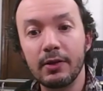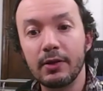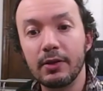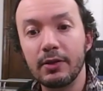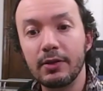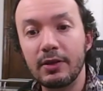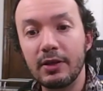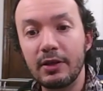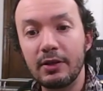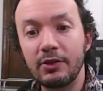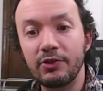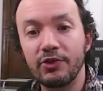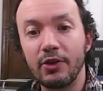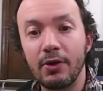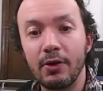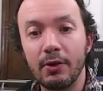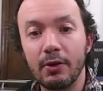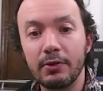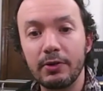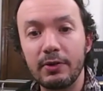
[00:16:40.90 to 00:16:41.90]
These
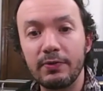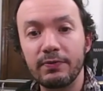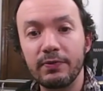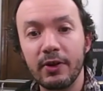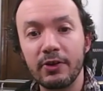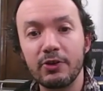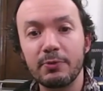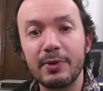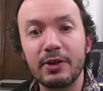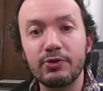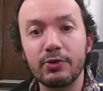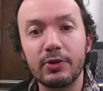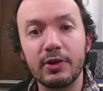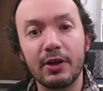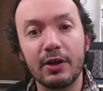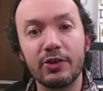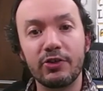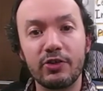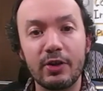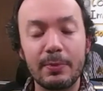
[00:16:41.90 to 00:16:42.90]
are the fundamental
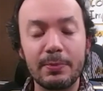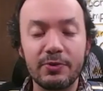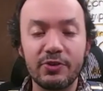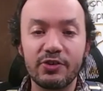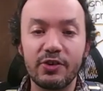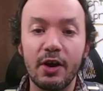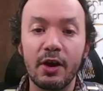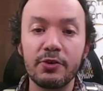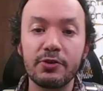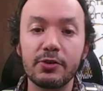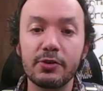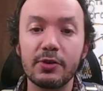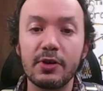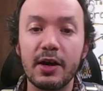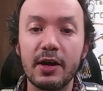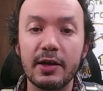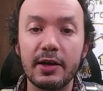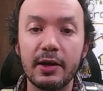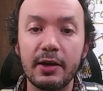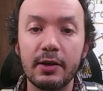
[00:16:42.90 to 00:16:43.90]
concepts
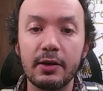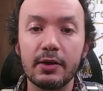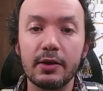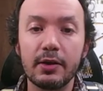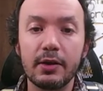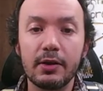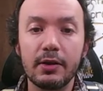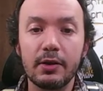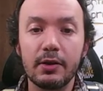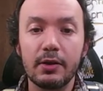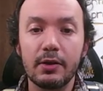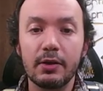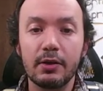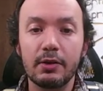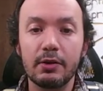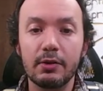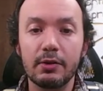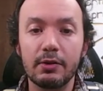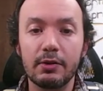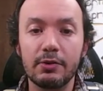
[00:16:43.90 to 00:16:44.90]
underlying
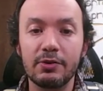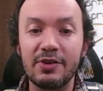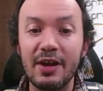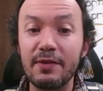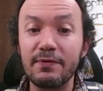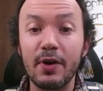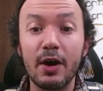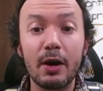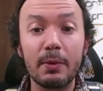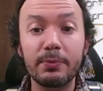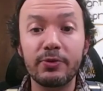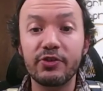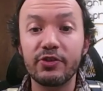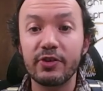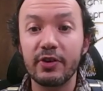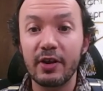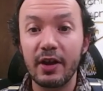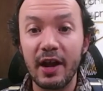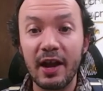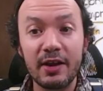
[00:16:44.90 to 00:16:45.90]
DevOps
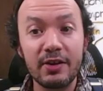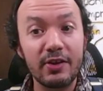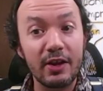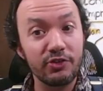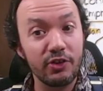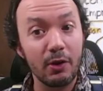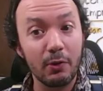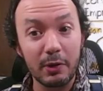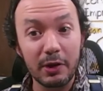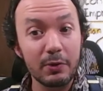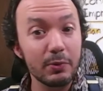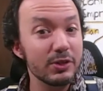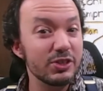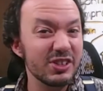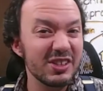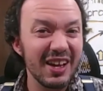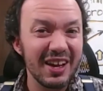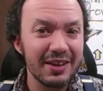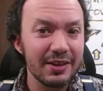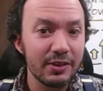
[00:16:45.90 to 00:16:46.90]
and SRE, which
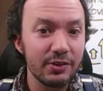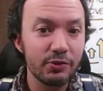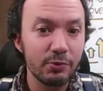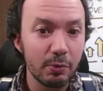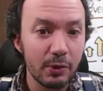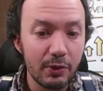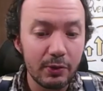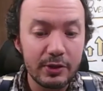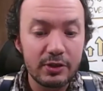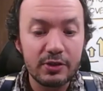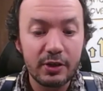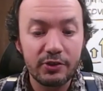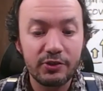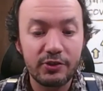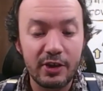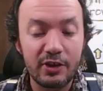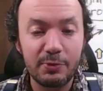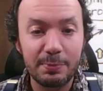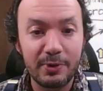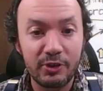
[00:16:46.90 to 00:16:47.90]
again is really
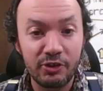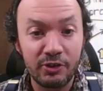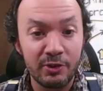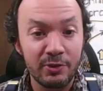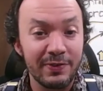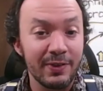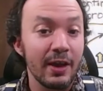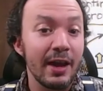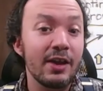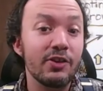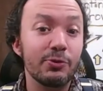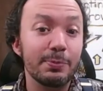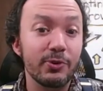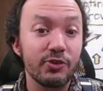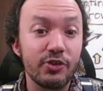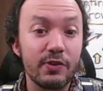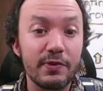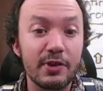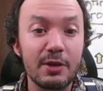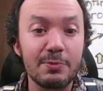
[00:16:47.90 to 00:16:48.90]
just a
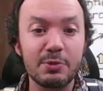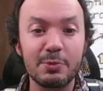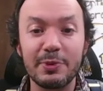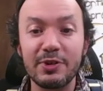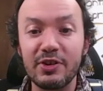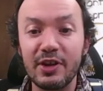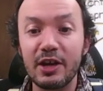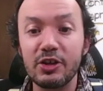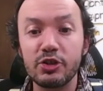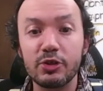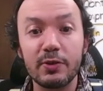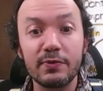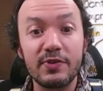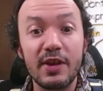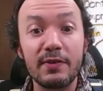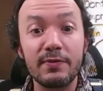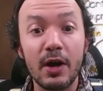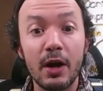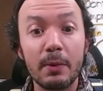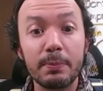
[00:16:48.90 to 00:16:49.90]
specific implementation of
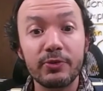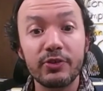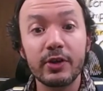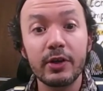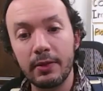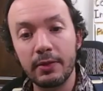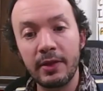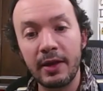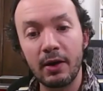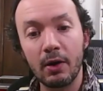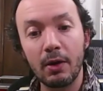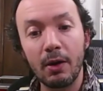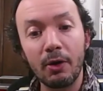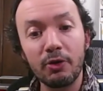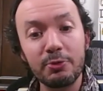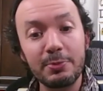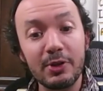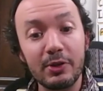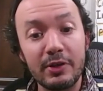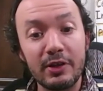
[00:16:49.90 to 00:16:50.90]
DevOps. They are
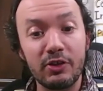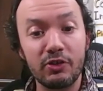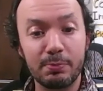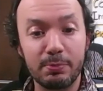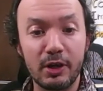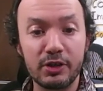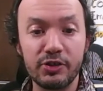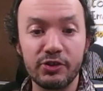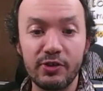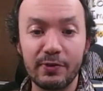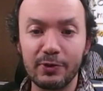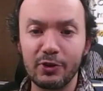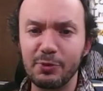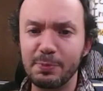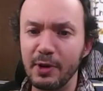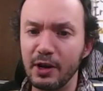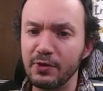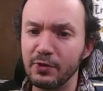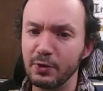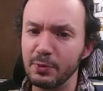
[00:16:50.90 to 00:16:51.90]
ultimately expressions of
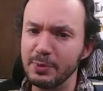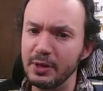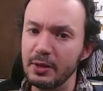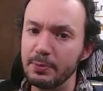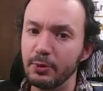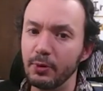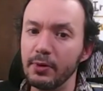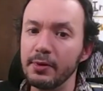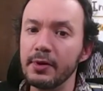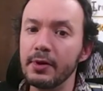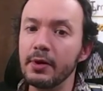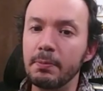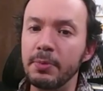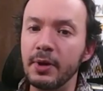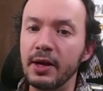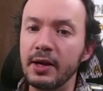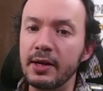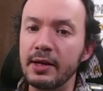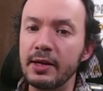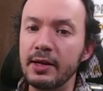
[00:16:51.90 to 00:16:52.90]
respect for people
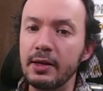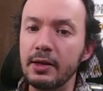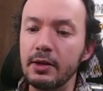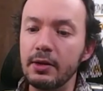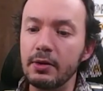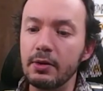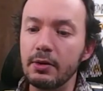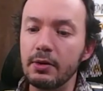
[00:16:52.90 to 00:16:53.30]
by